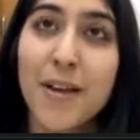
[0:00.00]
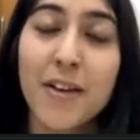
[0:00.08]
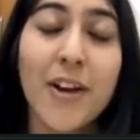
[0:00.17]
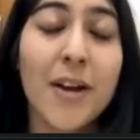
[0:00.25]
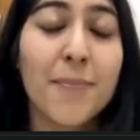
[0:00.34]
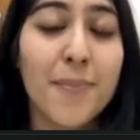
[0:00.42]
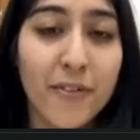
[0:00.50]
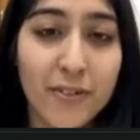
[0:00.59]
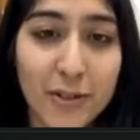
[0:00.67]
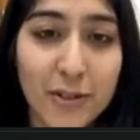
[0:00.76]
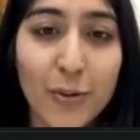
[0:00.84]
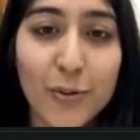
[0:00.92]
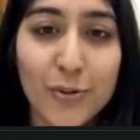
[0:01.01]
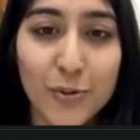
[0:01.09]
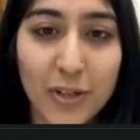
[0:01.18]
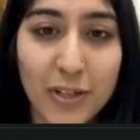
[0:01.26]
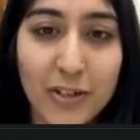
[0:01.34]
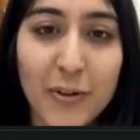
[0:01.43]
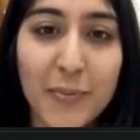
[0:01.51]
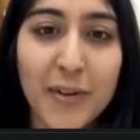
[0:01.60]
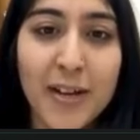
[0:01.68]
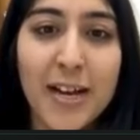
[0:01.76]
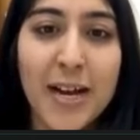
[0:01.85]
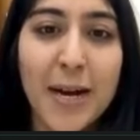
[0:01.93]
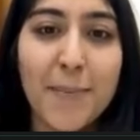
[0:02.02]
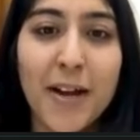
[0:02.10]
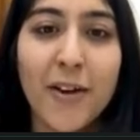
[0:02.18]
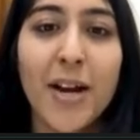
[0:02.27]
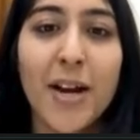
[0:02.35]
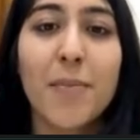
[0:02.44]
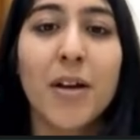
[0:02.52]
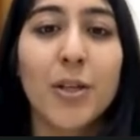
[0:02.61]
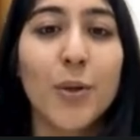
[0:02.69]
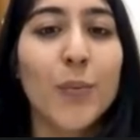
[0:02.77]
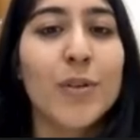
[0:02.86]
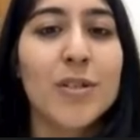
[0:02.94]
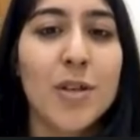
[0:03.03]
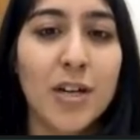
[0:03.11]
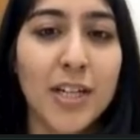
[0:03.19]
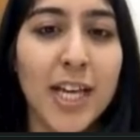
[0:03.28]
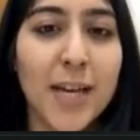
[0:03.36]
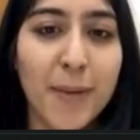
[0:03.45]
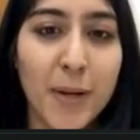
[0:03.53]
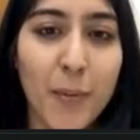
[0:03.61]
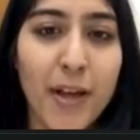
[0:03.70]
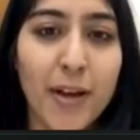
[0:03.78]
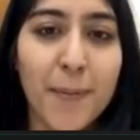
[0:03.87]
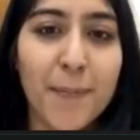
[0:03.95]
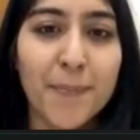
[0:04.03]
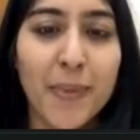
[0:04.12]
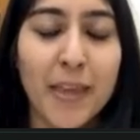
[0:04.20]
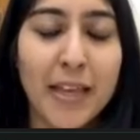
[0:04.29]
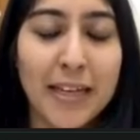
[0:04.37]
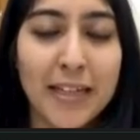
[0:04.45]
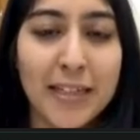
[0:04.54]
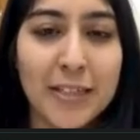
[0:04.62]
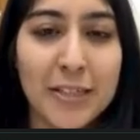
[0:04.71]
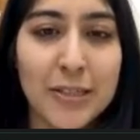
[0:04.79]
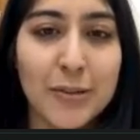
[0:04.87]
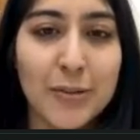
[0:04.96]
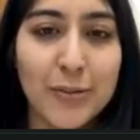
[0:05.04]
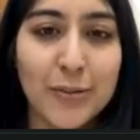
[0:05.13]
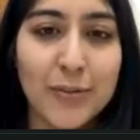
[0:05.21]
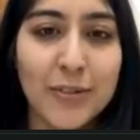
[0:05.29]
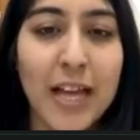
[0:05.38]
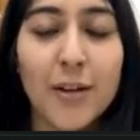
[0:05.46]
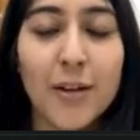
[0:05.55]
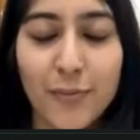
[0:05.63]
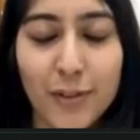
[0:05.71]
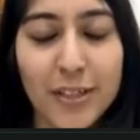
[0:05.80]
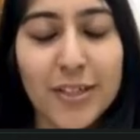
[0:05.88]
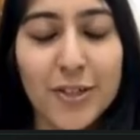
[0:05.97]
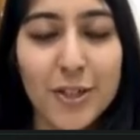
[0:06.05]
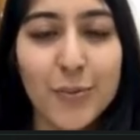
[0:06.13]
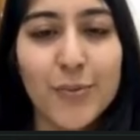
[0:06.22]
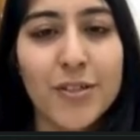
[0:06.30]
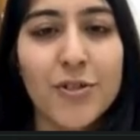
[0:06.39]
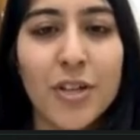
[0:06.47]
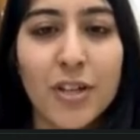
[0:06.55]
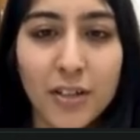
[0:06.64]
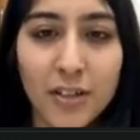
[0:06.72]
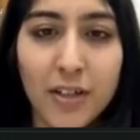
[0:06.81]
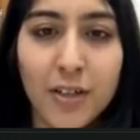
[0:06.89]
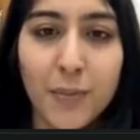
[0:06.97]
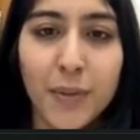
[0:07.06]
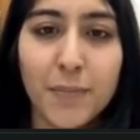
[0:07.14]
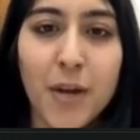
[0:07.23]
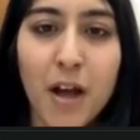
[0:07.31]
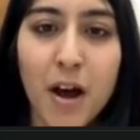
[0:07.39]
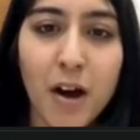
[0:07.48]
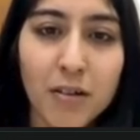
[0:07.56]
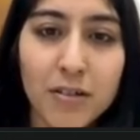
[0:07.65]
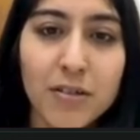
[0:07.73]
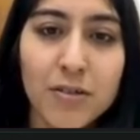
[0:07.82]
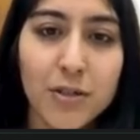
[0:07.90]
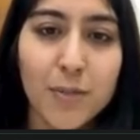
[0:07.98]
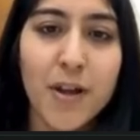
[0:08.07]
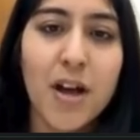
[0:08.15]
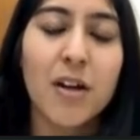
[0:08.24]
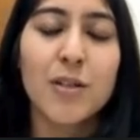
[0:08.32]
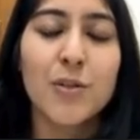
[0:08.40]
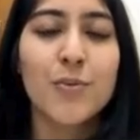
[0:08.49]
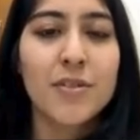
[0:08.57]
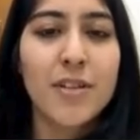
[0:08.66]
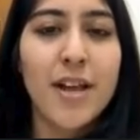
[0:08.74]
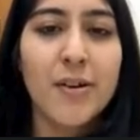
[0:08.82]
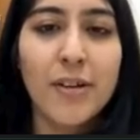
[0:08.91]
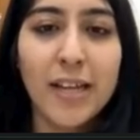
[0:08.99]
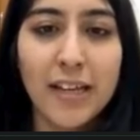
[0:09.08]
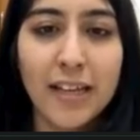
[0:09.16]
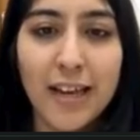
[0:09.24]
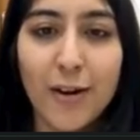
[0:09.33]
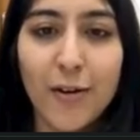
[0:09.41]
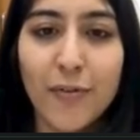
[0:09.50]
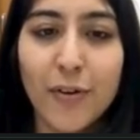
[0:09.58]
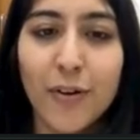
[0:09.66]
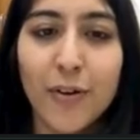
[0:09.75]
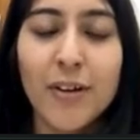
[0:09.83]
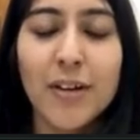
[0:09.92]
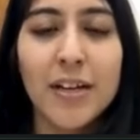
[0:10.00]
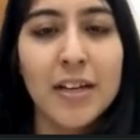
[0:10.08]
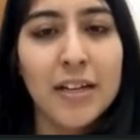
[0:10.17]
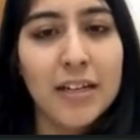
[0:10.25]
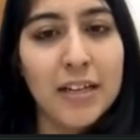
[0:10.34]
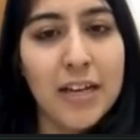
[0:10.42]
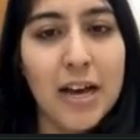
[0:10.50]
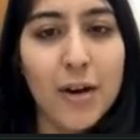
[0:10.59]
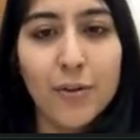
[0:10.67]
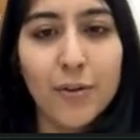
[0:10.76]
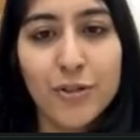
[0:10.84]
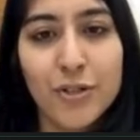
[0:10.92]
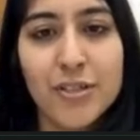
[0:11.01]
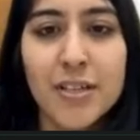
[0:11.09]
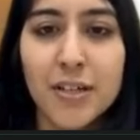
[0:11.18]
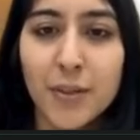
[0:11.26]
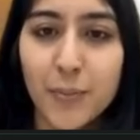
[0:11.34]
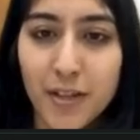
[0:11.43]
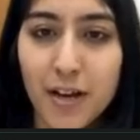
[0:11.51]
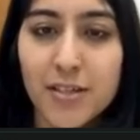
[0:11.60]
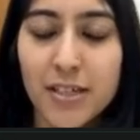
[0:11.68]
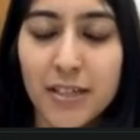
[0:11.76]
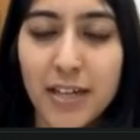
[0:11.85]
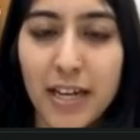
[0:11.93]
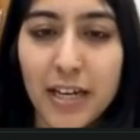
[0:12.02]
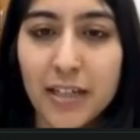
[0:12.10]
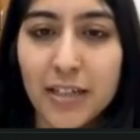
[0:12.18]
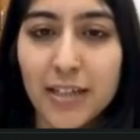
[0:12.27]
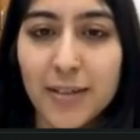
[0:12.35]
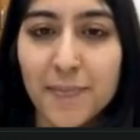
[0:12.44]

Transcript: my grandparents are also here. My grandmother was not keeping well. So thankfully she was in Chandigarh with my aunt. So my aunt was there to take care of her. Now she's here with us in Delhi.